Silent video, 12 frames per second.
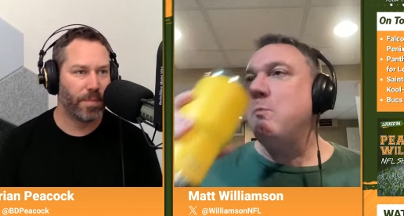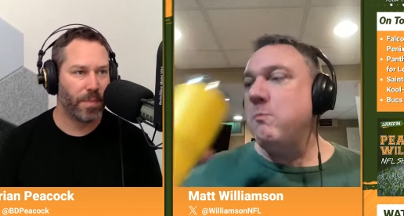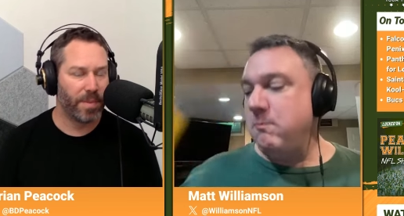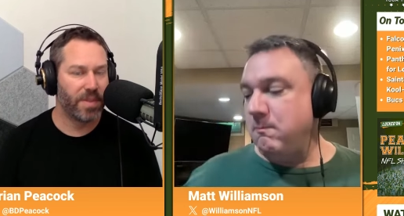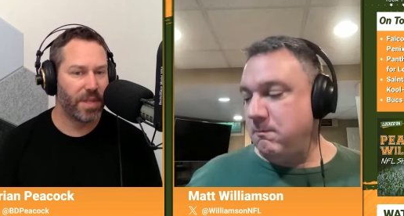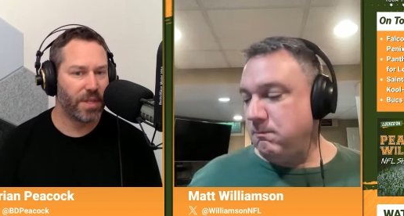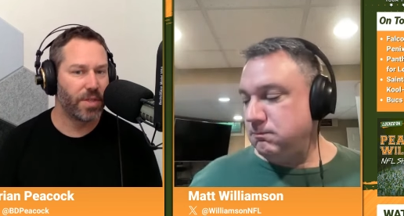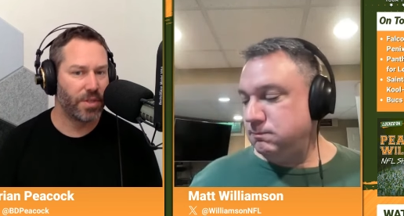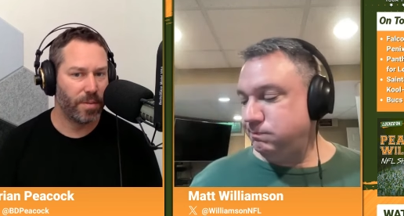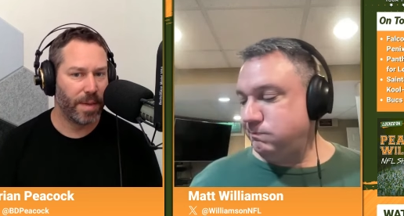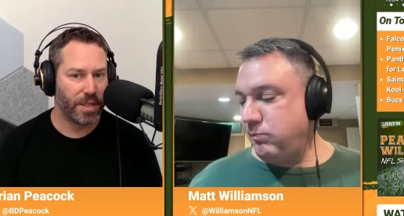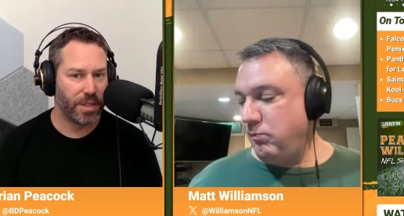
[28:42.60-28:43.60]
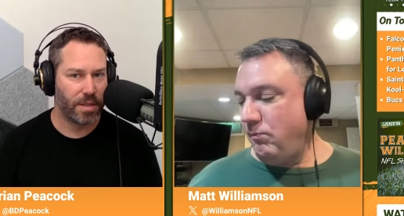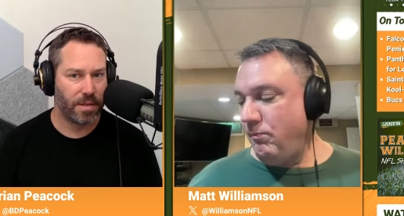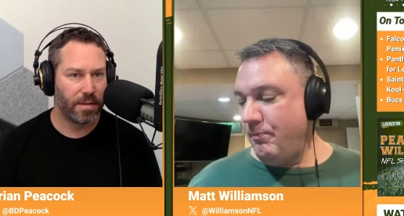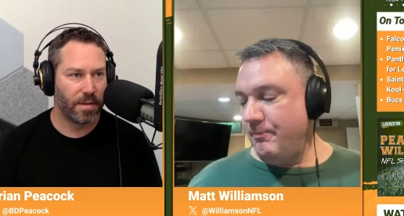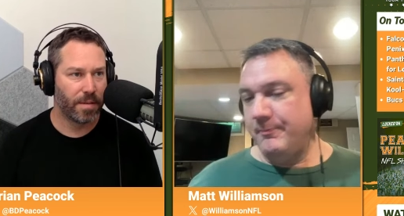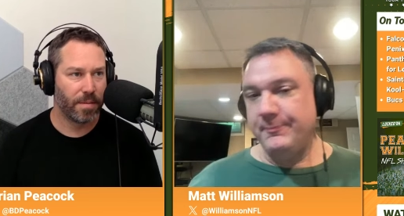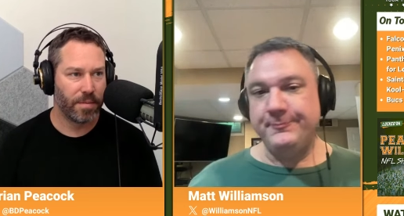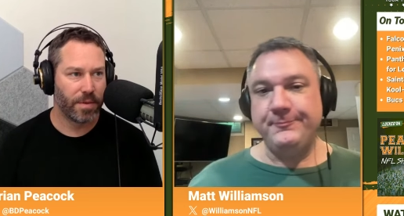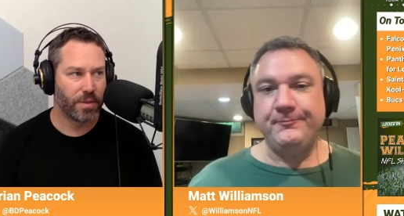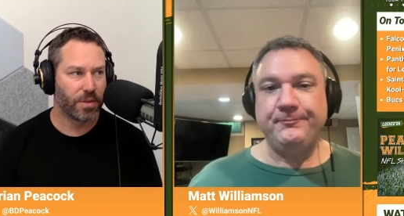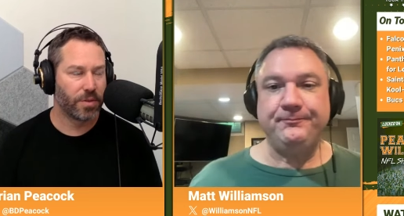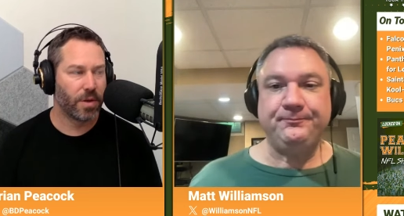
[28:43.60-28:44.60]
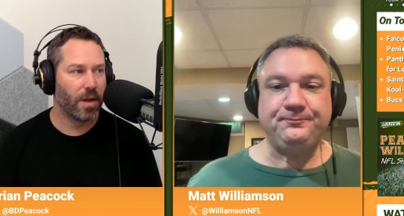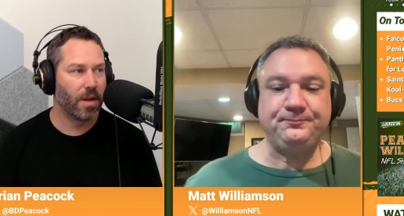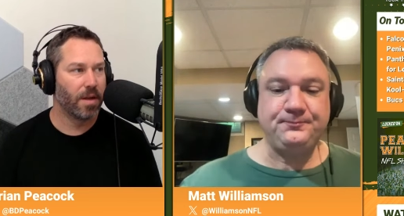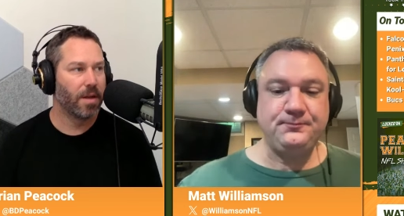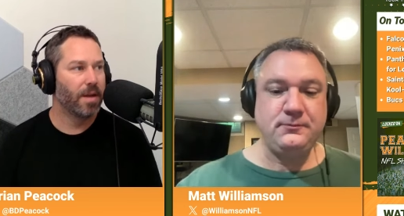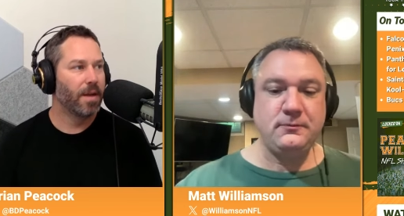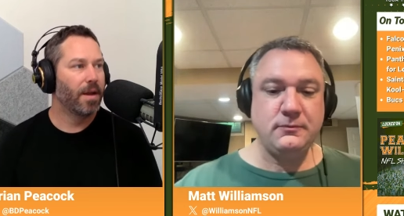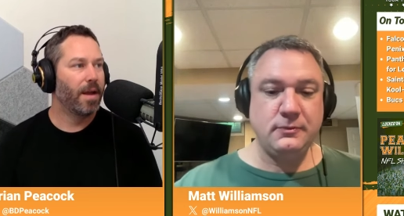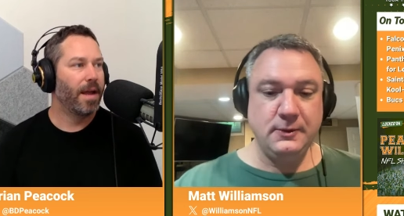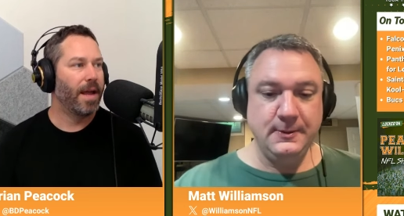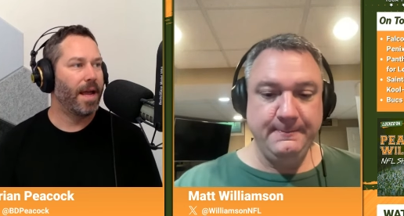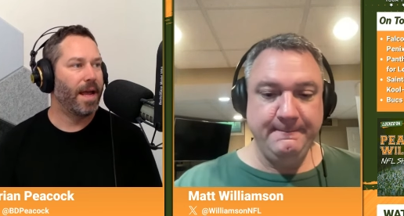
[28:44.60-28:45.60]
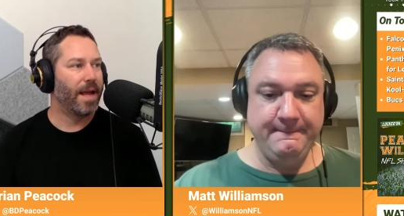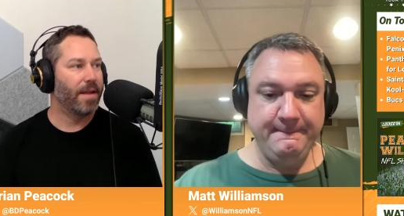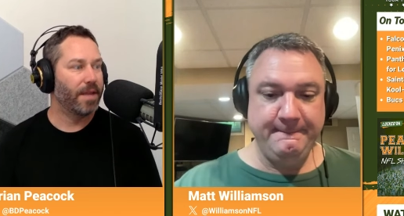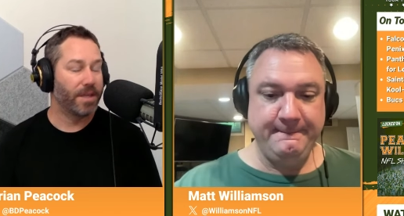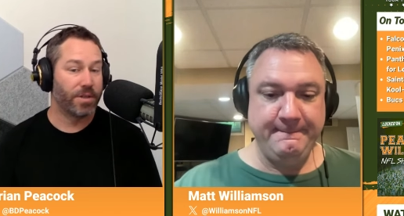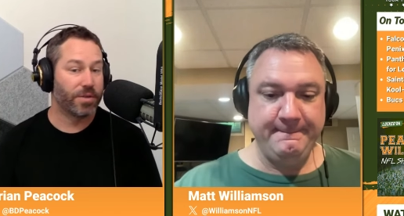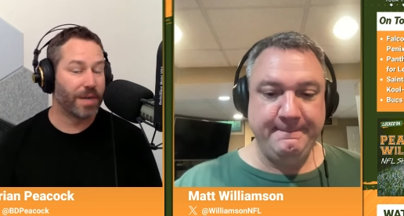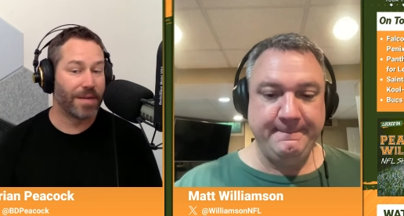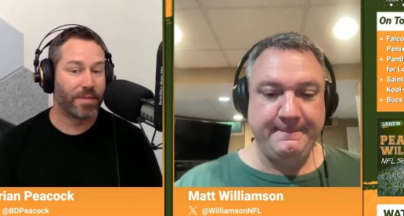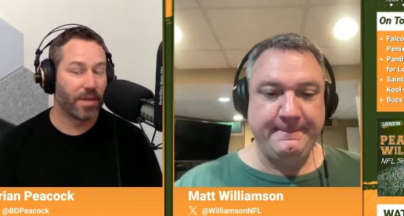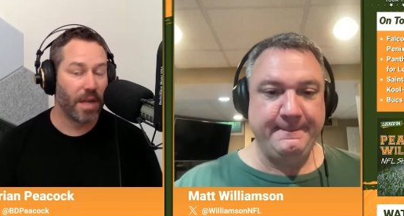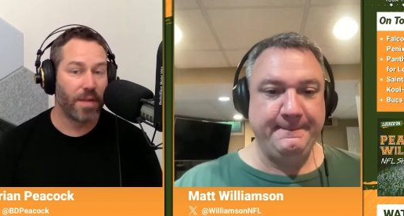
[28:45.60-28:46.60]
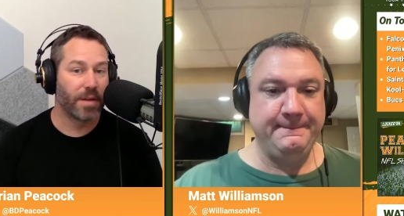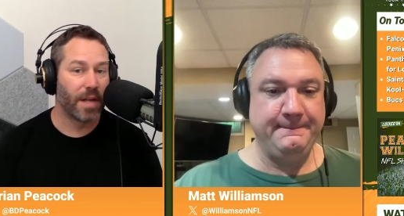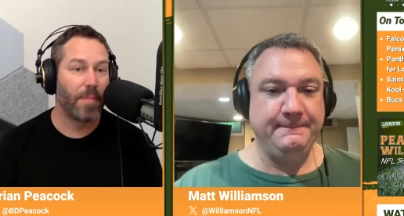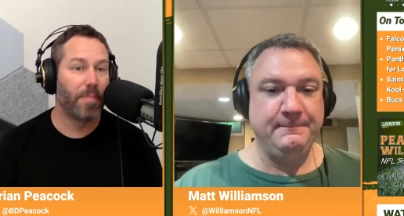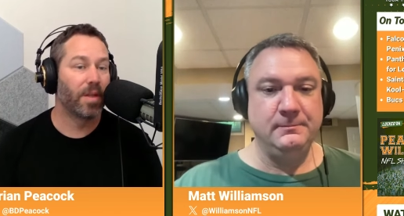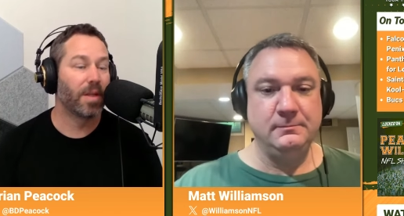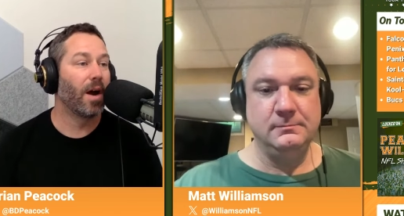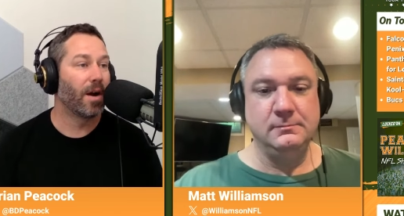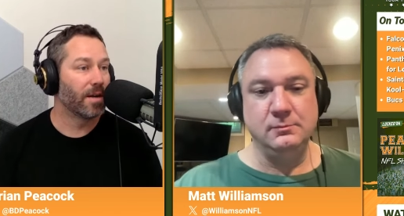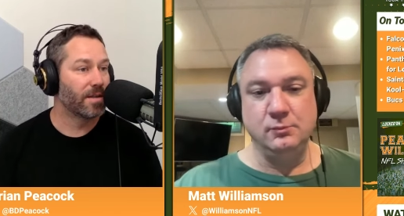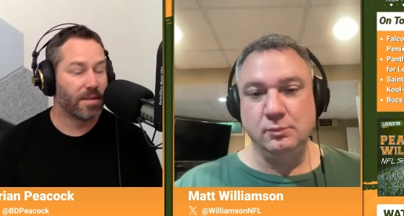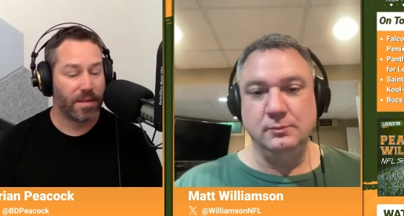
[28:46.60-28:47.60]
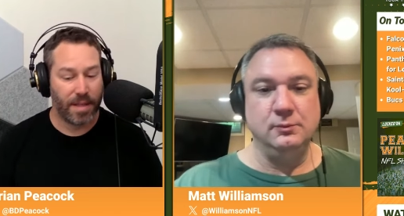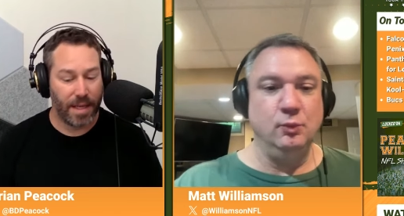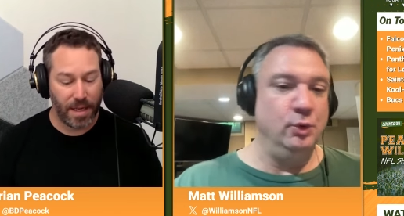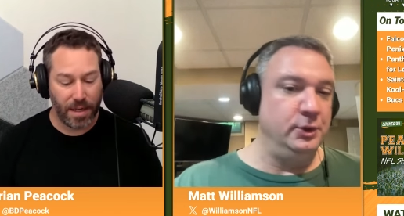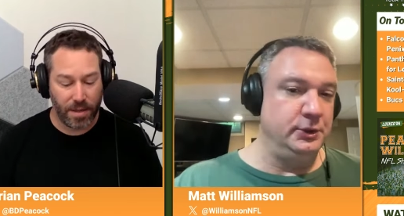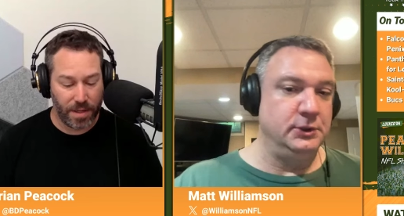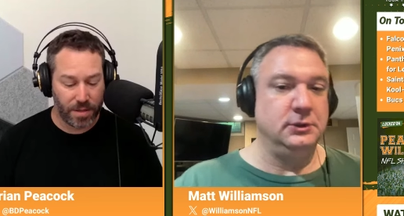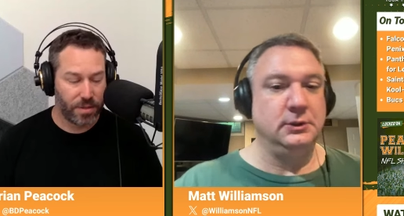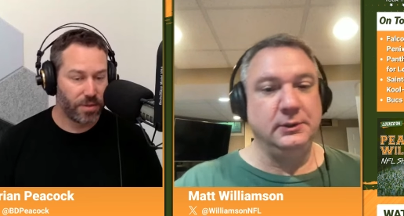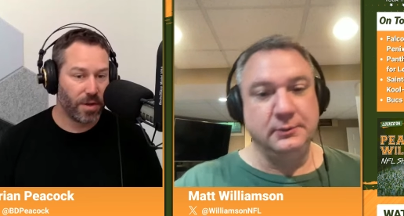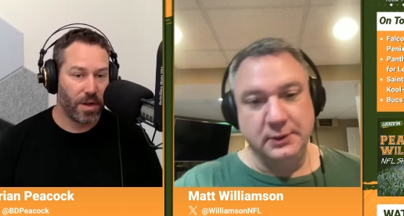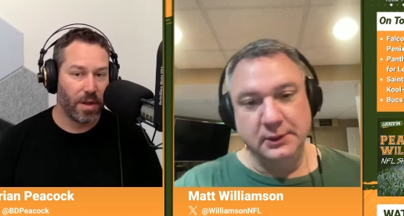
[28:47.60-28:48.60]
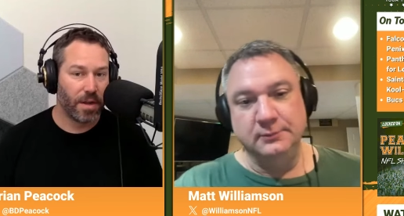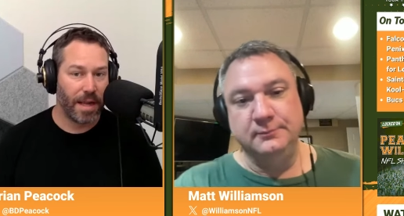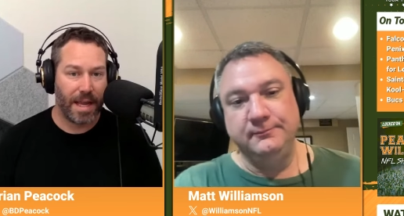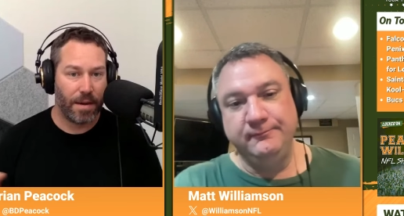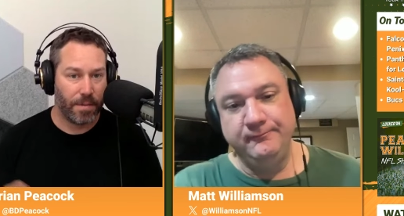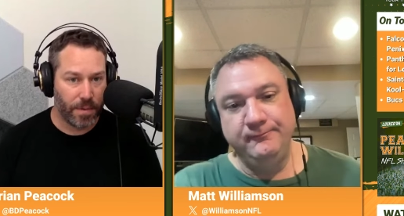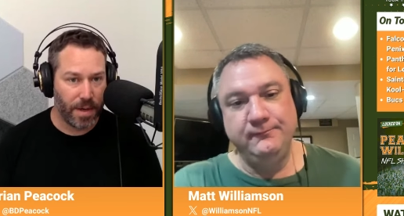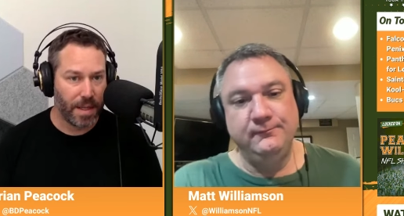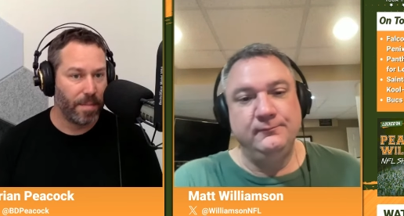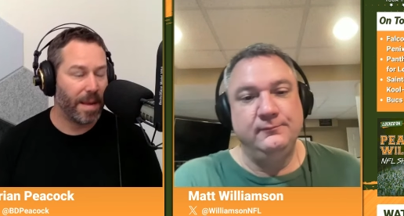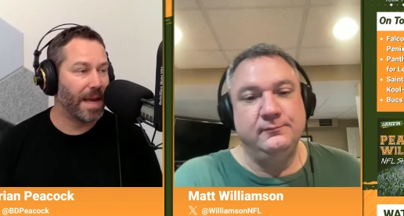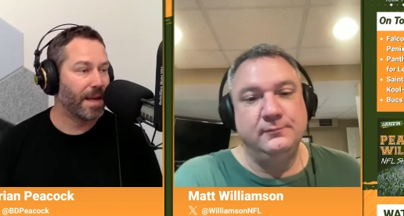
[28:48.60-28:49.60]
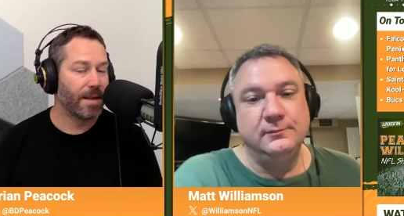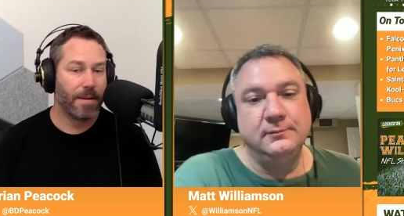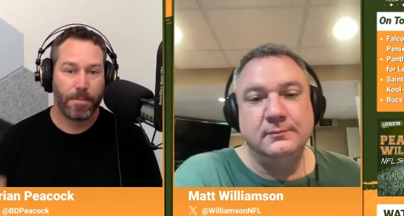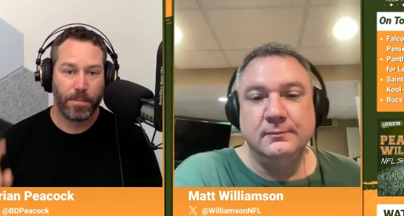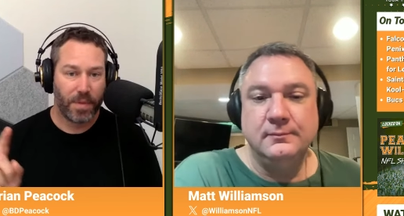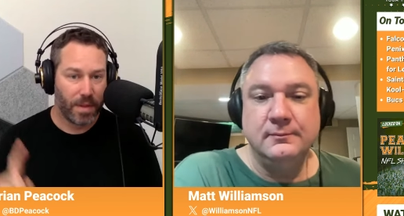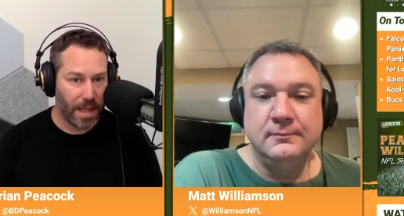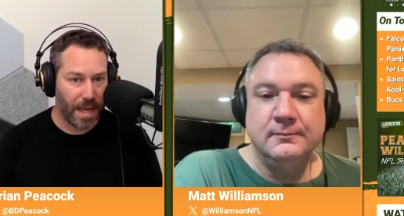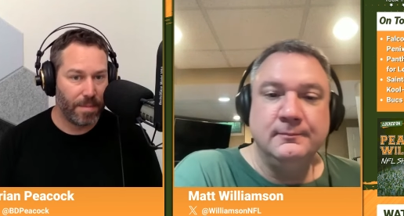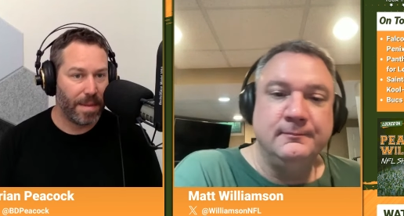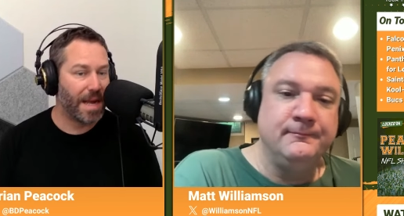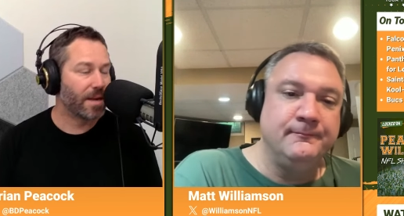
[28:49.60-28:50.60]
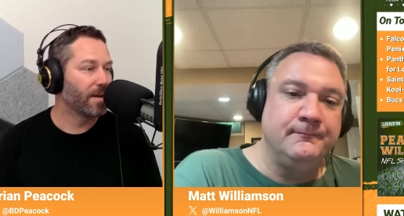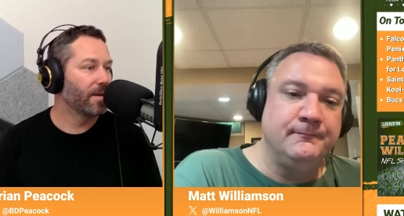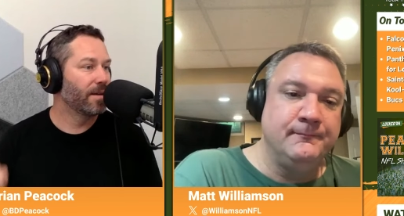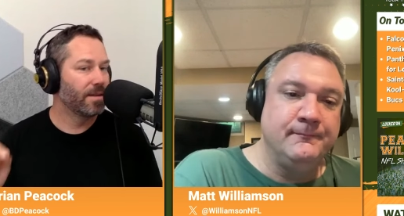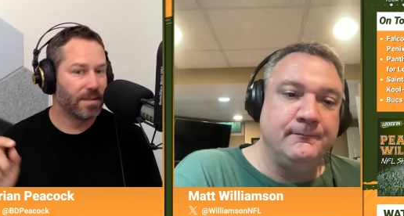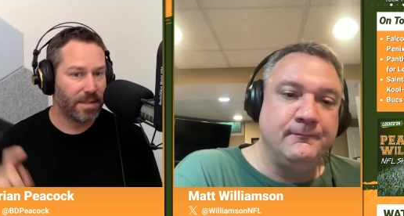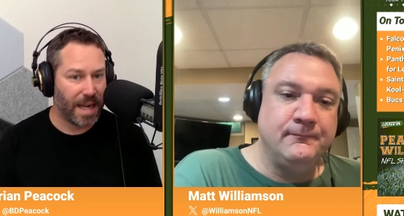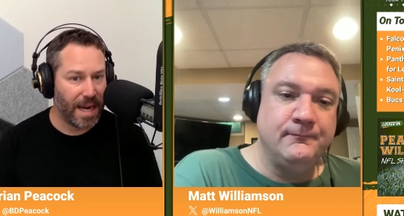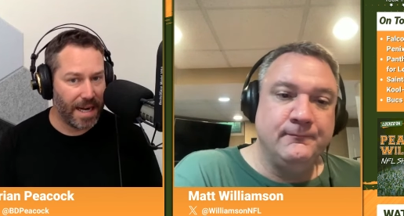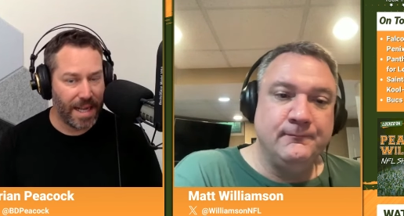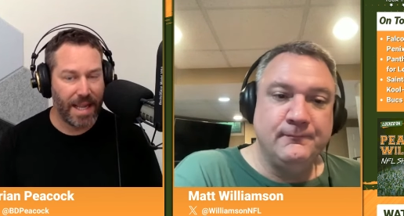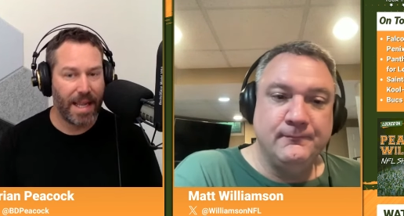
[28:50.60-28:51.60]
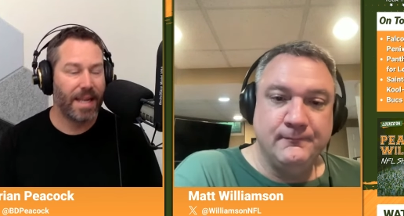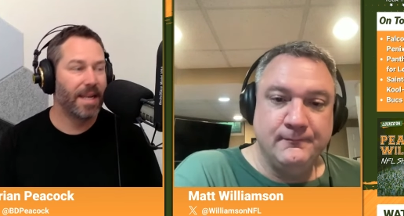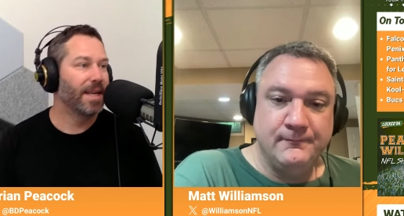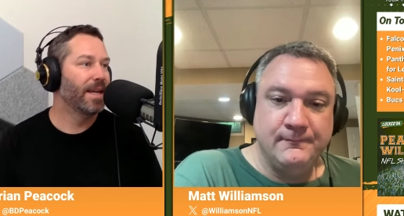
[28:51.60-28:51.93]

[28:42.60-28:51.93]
Speaker 1: positions you mentioned. They're they're strong at they just drafted another couple of guards. They they're strong at running back linebacker, tight end.